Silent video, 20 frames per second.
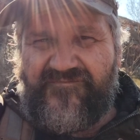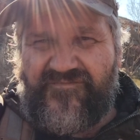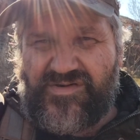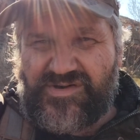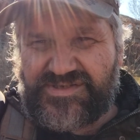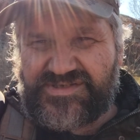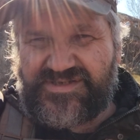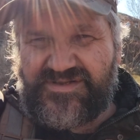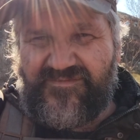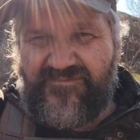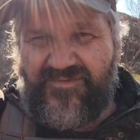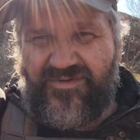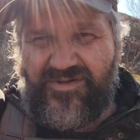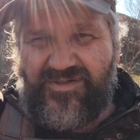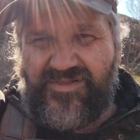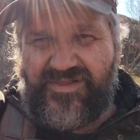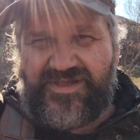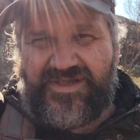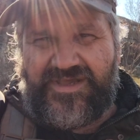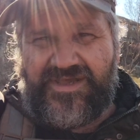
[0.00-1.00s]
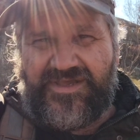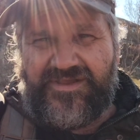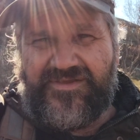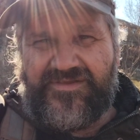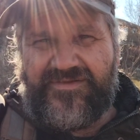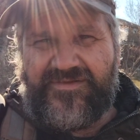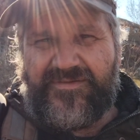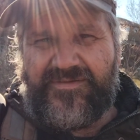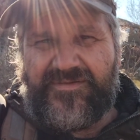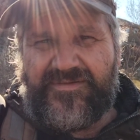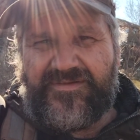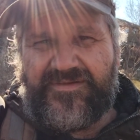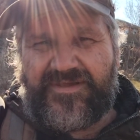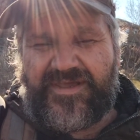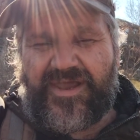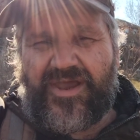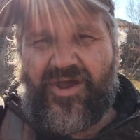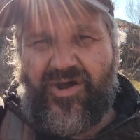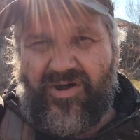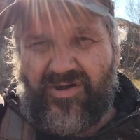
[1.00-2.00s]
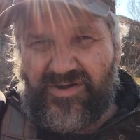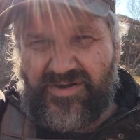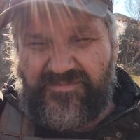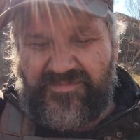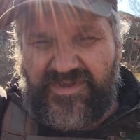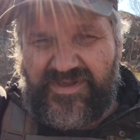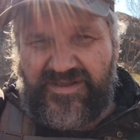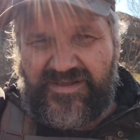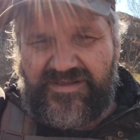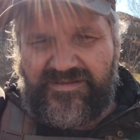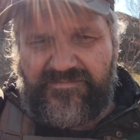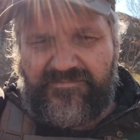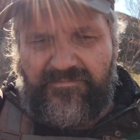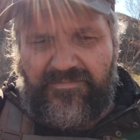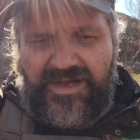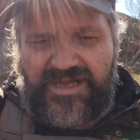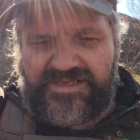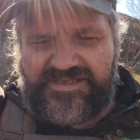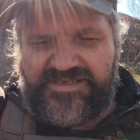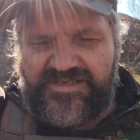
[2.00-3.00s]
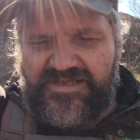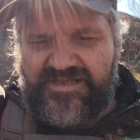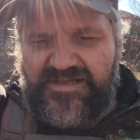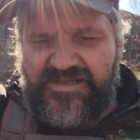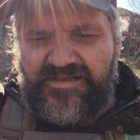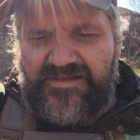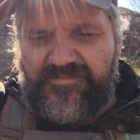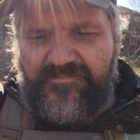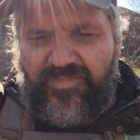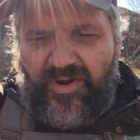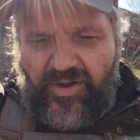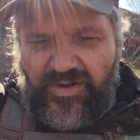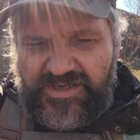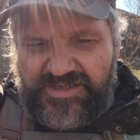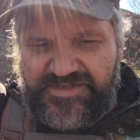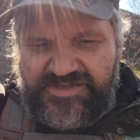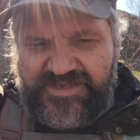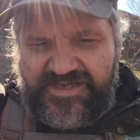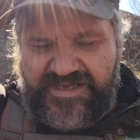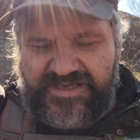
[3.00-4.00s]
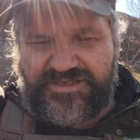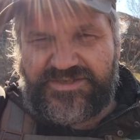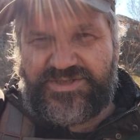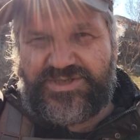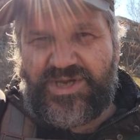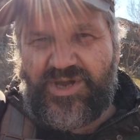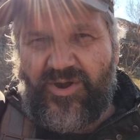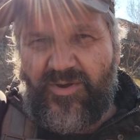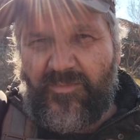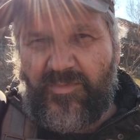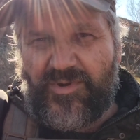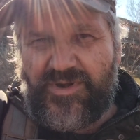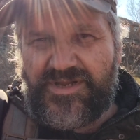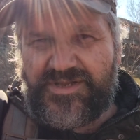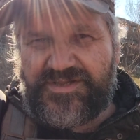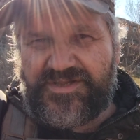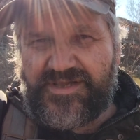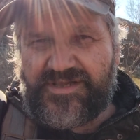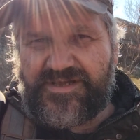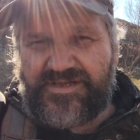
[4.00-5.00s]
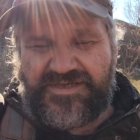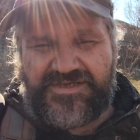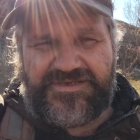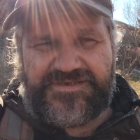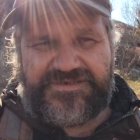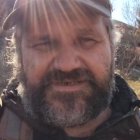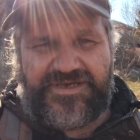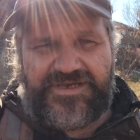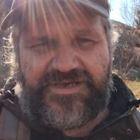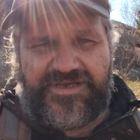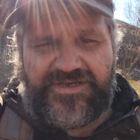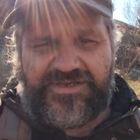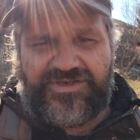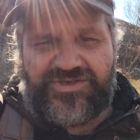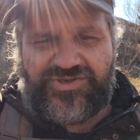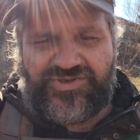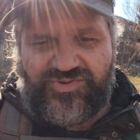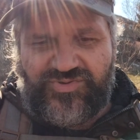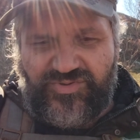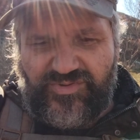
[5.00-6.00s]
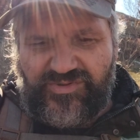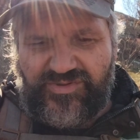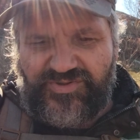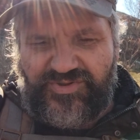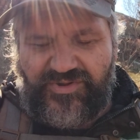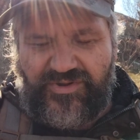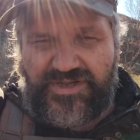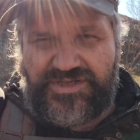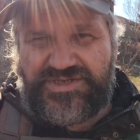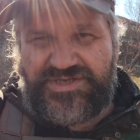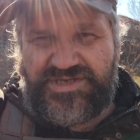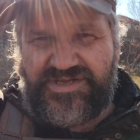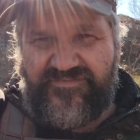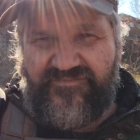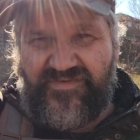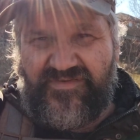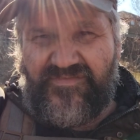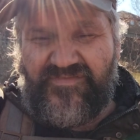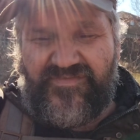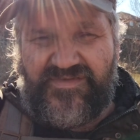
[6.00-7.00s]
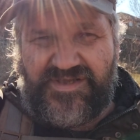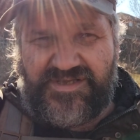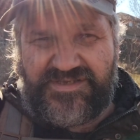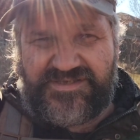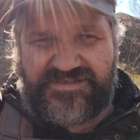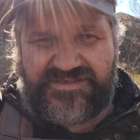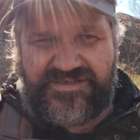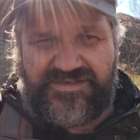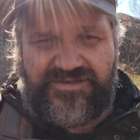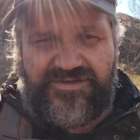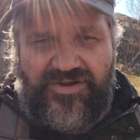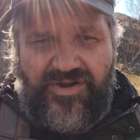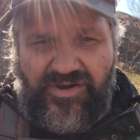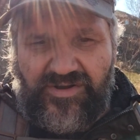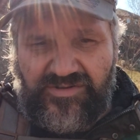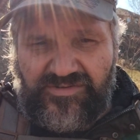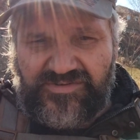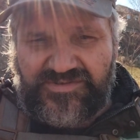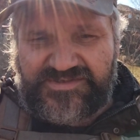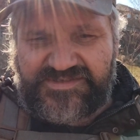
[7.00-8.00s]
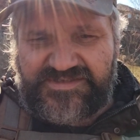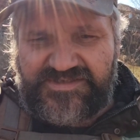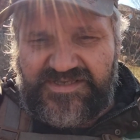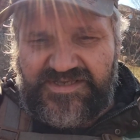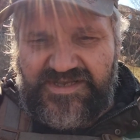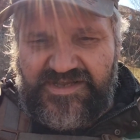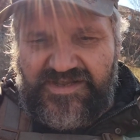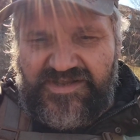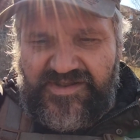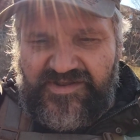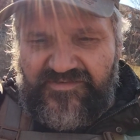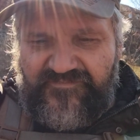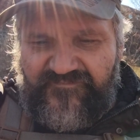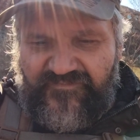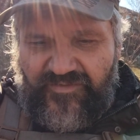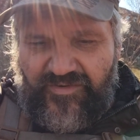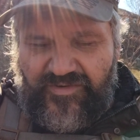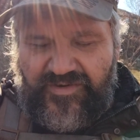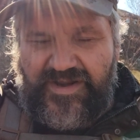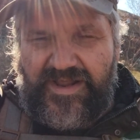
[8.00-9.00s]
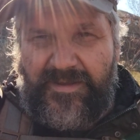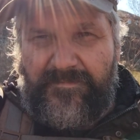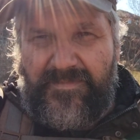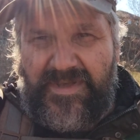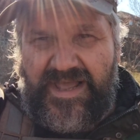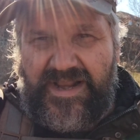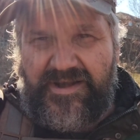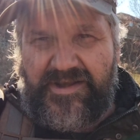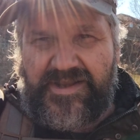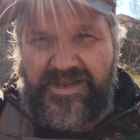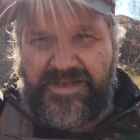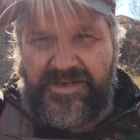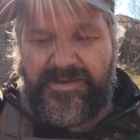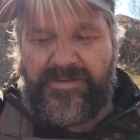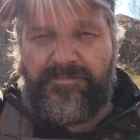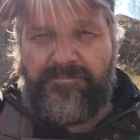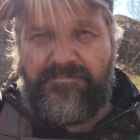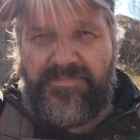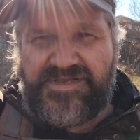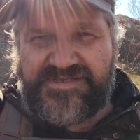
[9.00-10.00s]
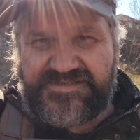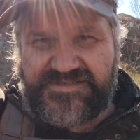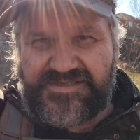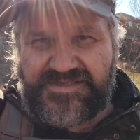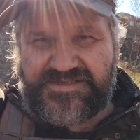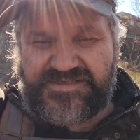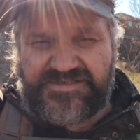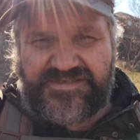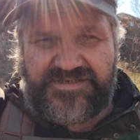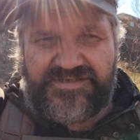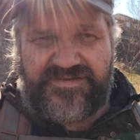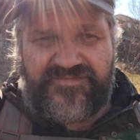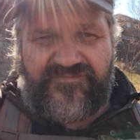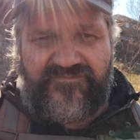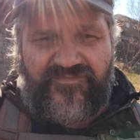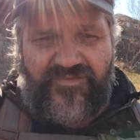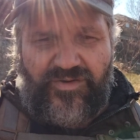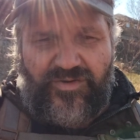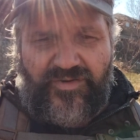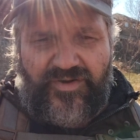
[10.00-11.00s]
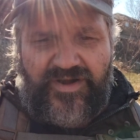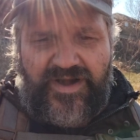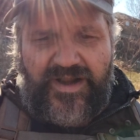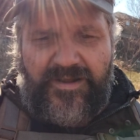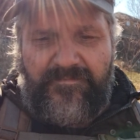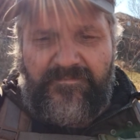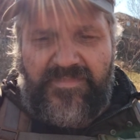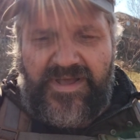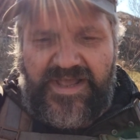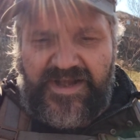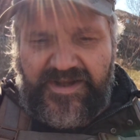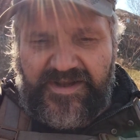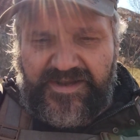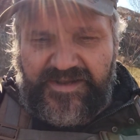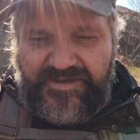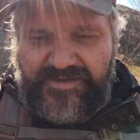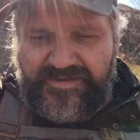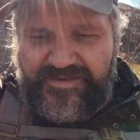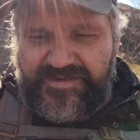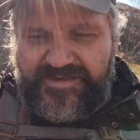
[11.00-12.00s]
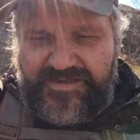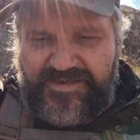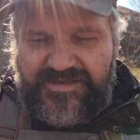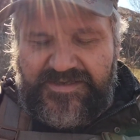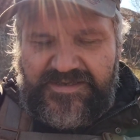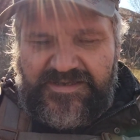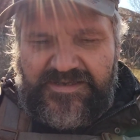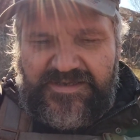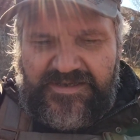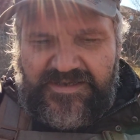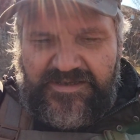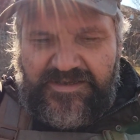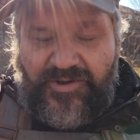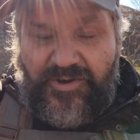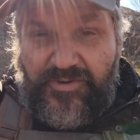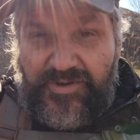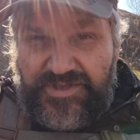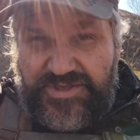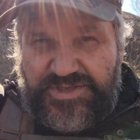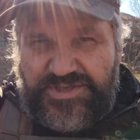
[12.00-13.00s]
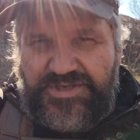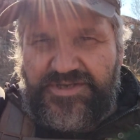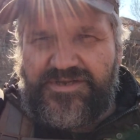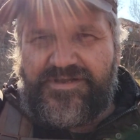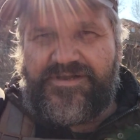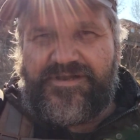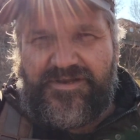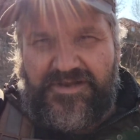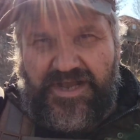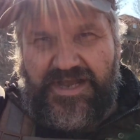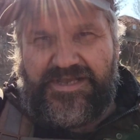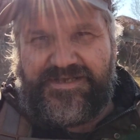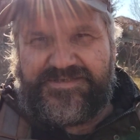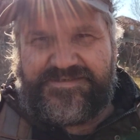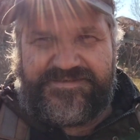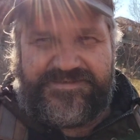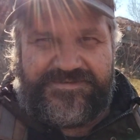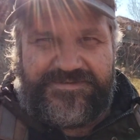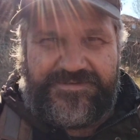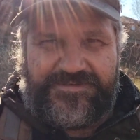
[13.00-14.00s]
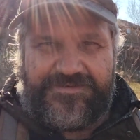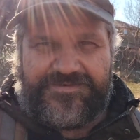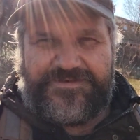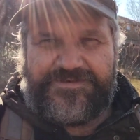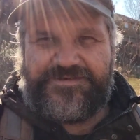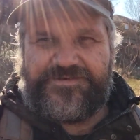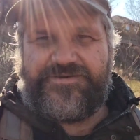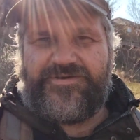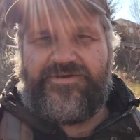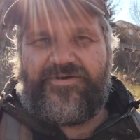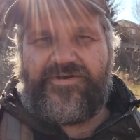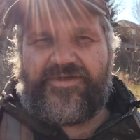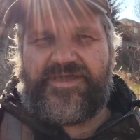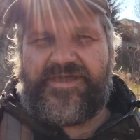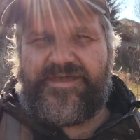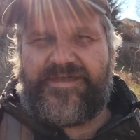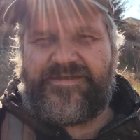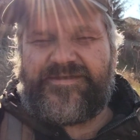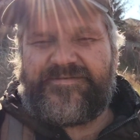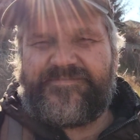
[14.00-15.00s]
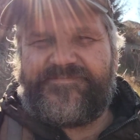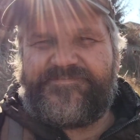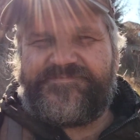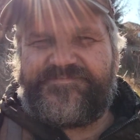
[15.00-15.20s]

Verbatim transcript: First of all, in economy, but politics and geopolitics is a tool to achieving these goals for American business, for American rich guys. Okay,